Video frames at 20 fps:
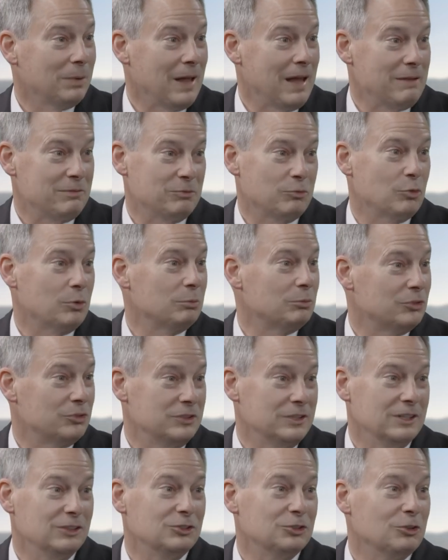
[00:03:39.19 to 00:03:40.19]
platforms,
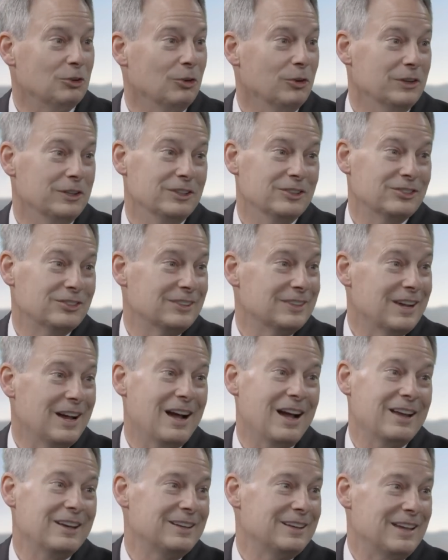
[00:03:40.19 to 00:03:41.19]
digital, is
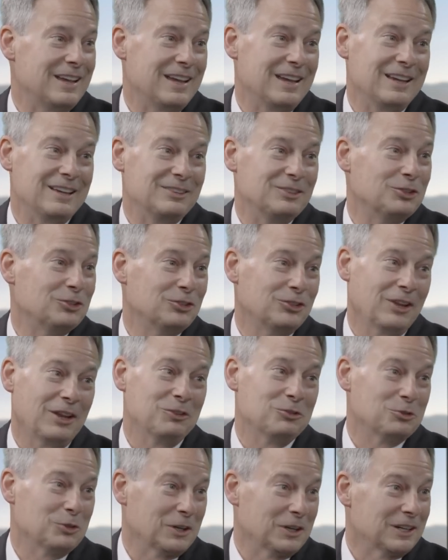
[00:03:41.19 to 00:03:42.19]
not
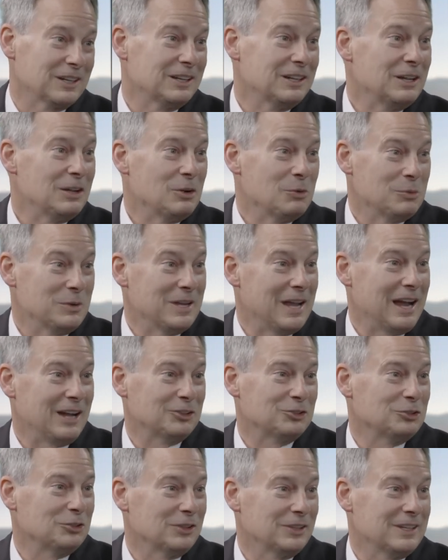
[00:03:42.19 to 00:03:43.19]
age-centric. We
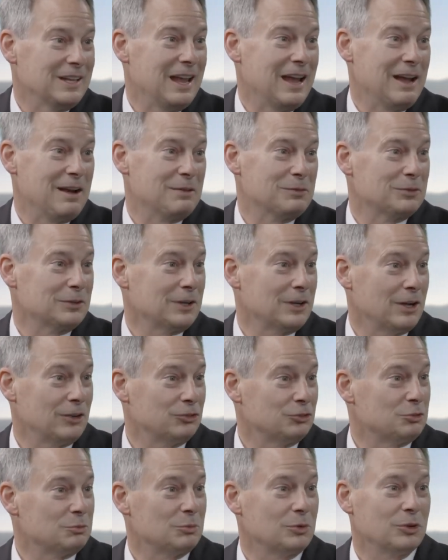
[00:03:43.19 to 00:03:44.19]
actually have
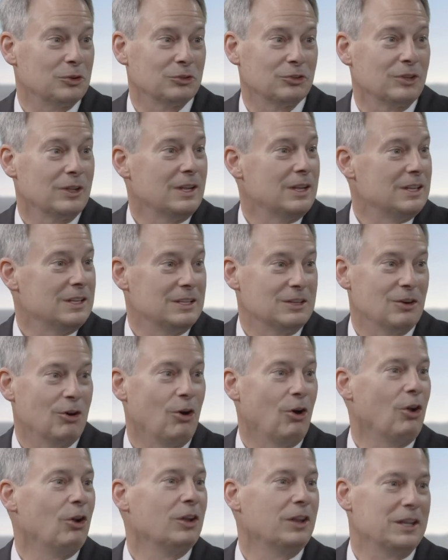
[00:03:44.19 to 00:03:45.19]
customers in
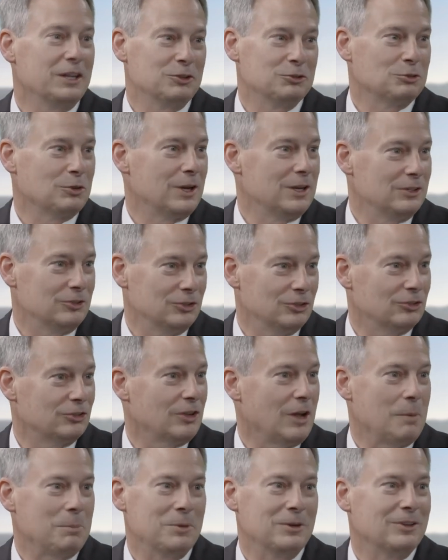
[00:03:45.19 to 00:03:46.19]
all age
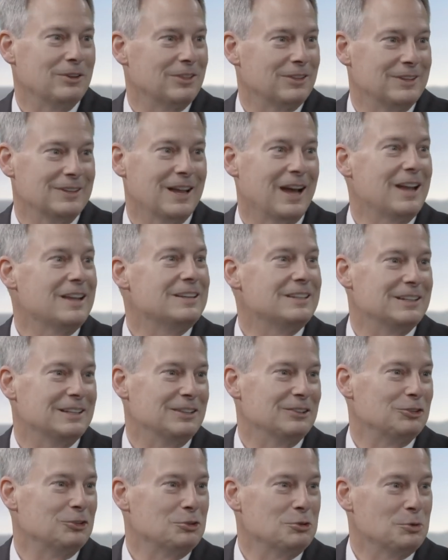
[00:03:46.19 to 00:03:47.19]
ranges up into the
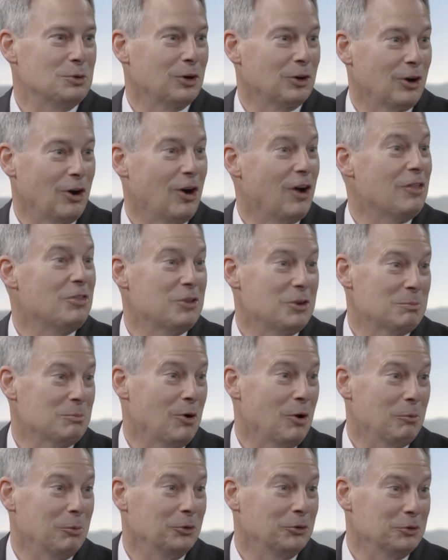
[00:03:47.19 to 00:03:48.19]
90s who are on their
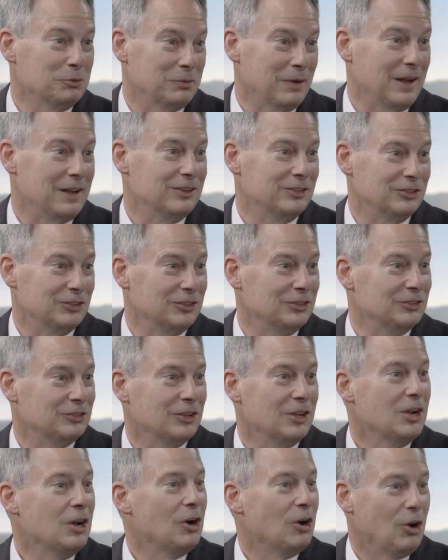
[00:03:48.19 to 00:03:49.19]
mobile
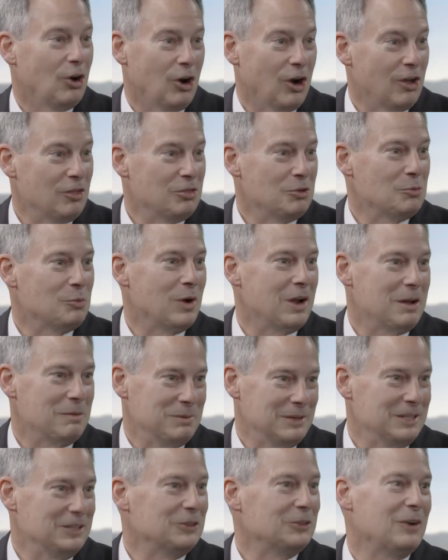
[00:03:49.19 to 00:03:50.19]
devices, on the
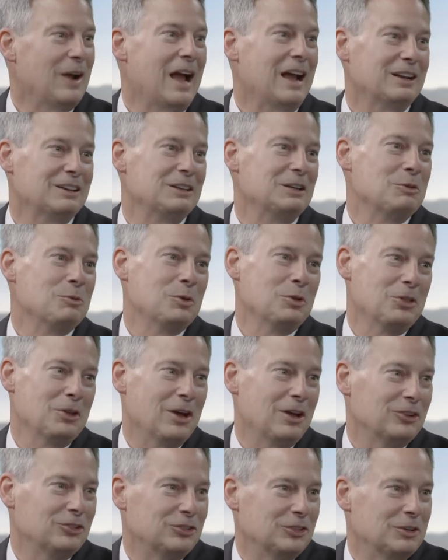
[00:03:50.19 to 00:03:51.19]
web, interacting with
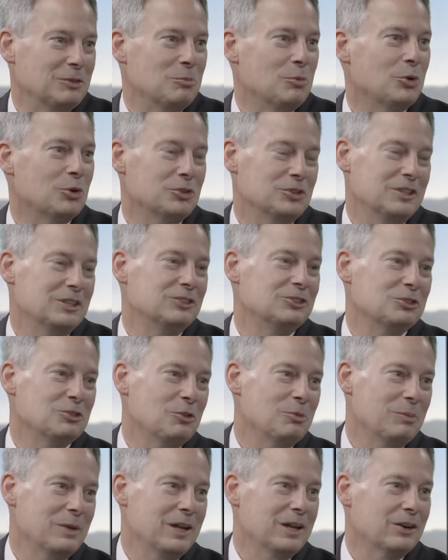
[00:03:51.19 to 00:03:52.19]
us in a more
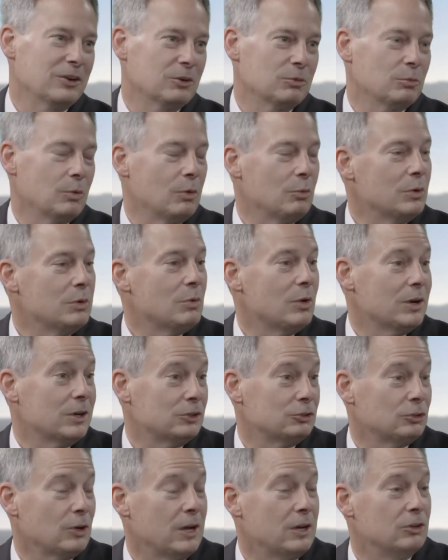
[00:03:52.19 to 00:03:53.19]
digital manner. What we want
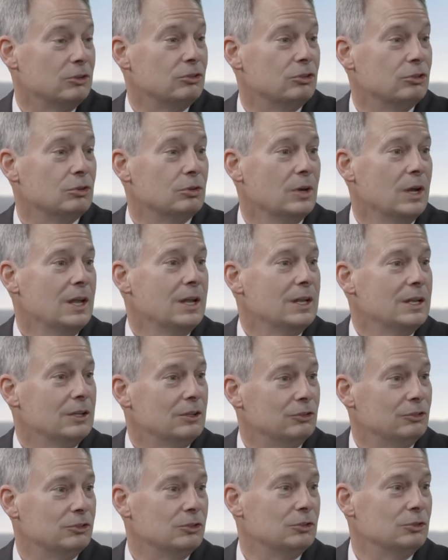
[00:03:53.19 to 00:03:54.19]
to try to do
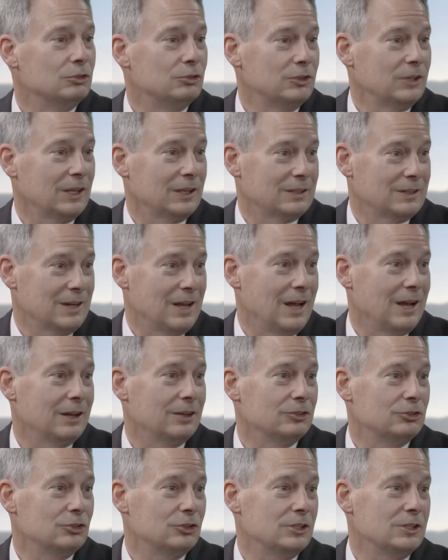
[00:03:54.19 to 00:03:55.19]
is use
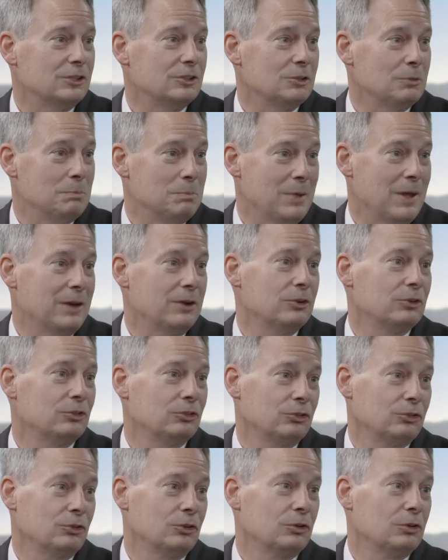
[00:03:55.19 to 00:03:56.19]
technology to better
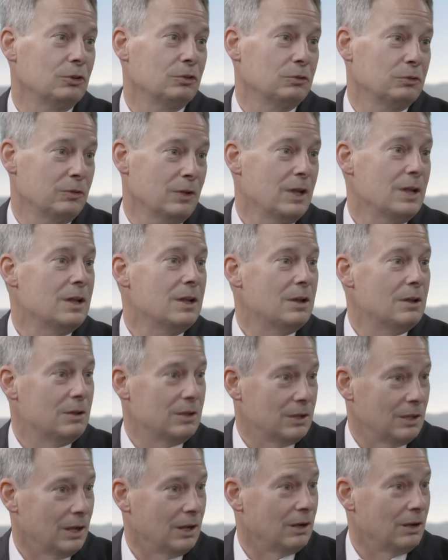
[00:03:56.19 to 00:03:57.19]
serve
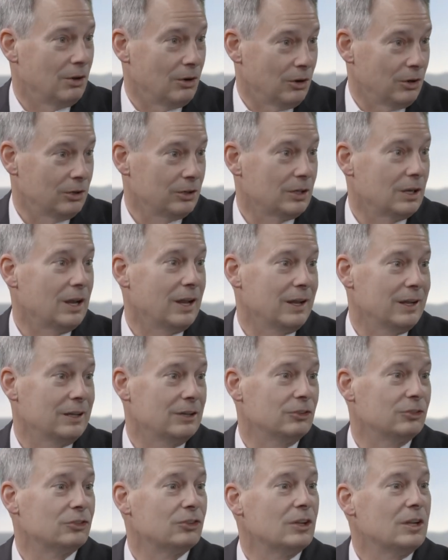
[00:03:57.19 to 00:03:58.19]
our
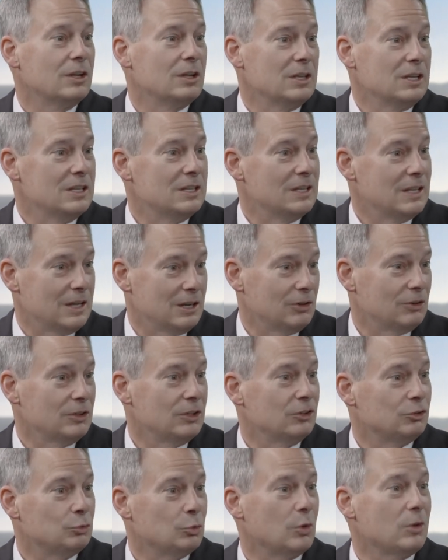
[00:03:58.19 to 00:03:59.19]
clients in the
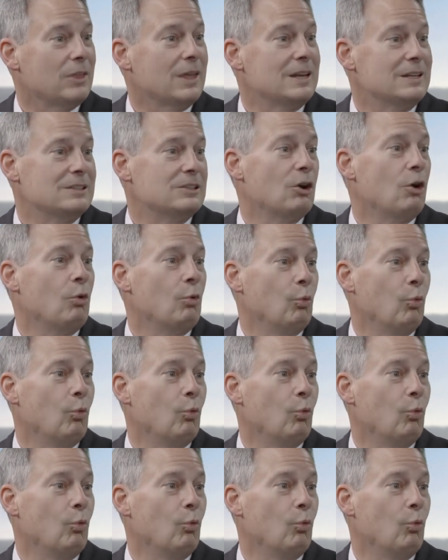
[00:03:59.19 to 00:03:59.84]
areas where they don't